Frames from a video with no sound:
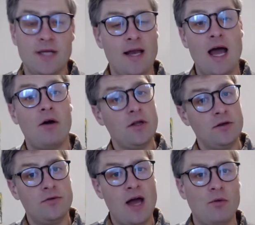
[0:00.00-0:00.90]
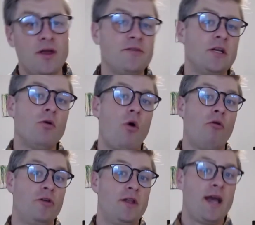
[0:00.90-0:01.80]
And how do you do that? Well, you have to go
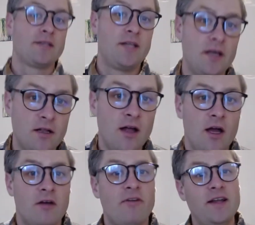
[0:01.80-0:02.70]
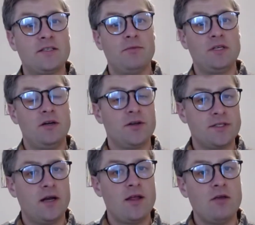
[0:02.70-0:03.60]
over the next hill, find some materials
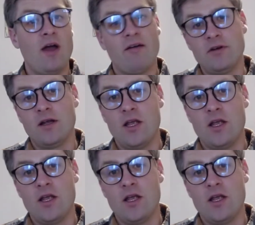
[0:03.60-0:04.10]
there that you haven't